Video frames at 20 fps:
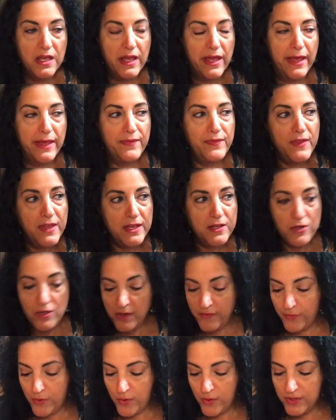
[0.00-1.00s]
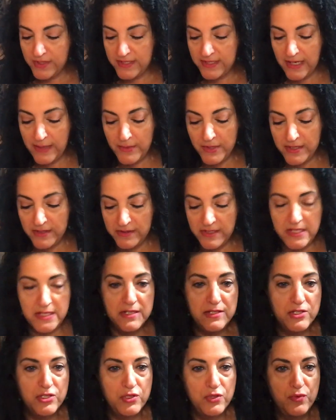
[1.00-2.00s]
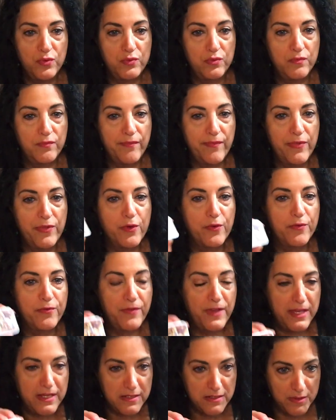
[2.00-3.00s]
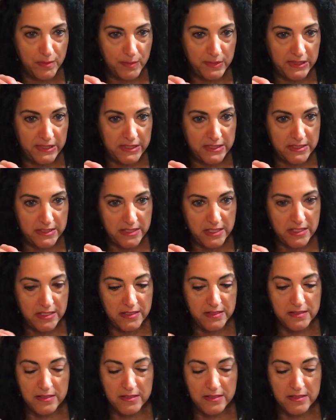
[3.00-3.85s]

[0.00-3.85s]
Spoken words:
And then, of course, I'm going to lead into their Fandom blend teas.